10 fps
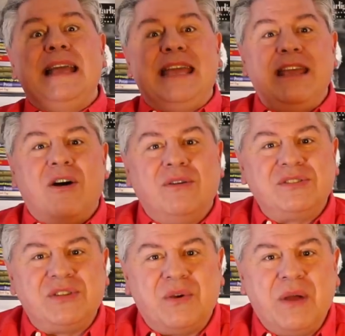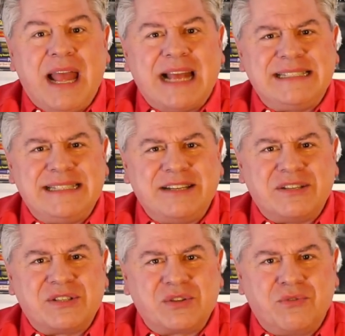He also has sent
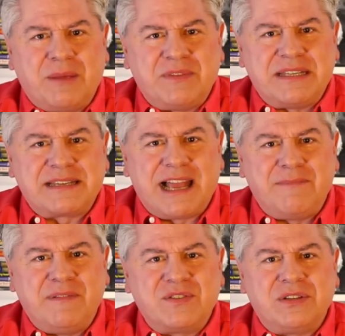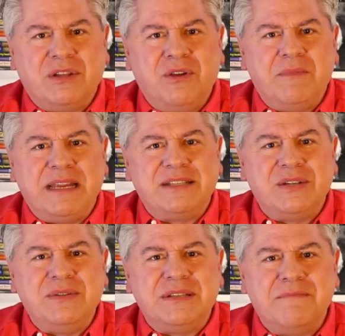a script, this copy of Salome,
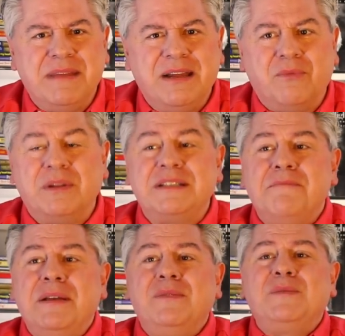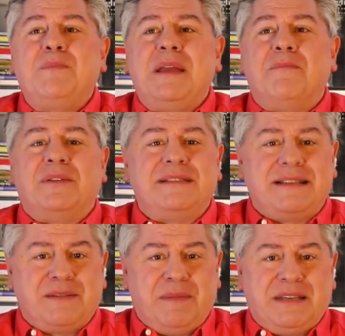to DeMille. Well, DeMille's people,
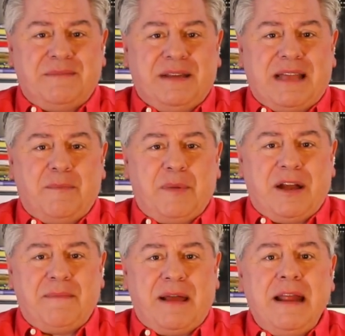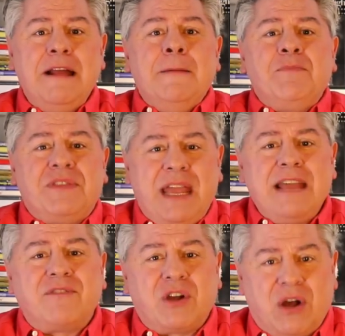Cecil B. DeMille on Paramount, they
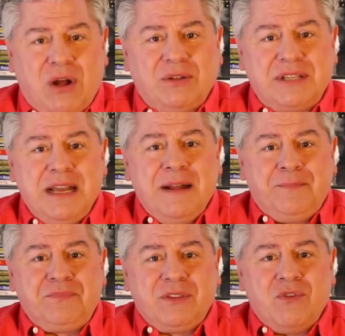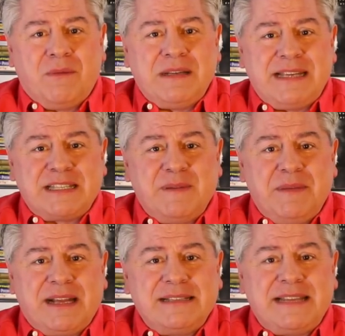have called Norma Desmond
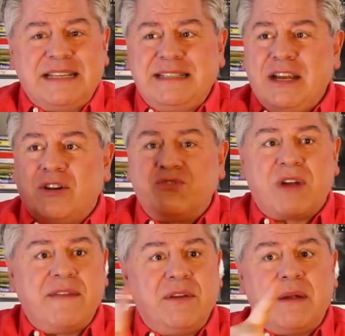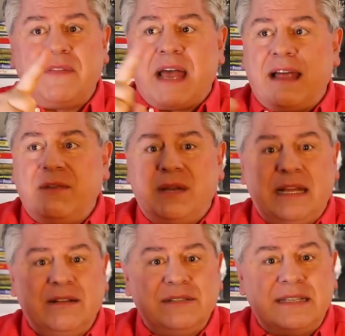because they see her driving around the Hollywood
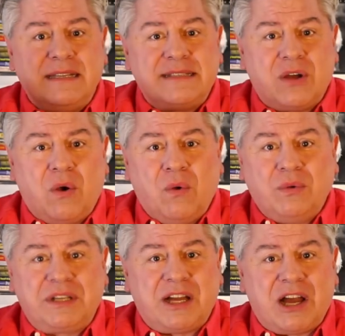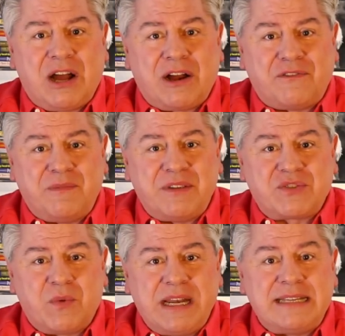Hills in this old car from the
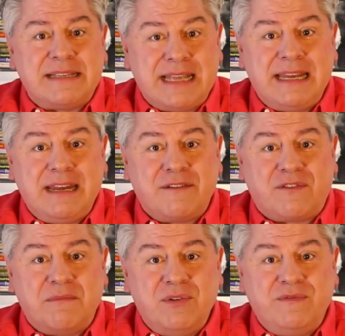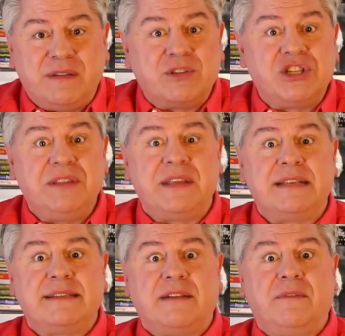20s and they need it for a movie. Well, she
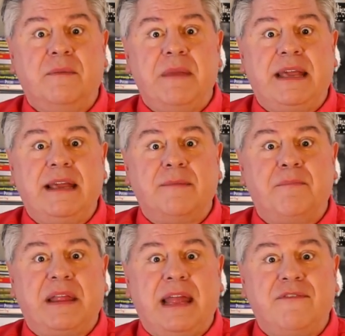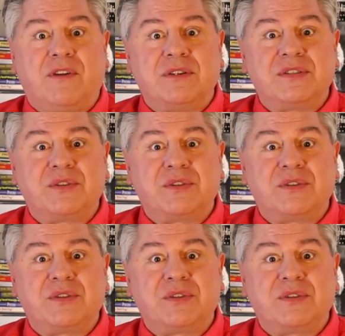thinks they're making a play for her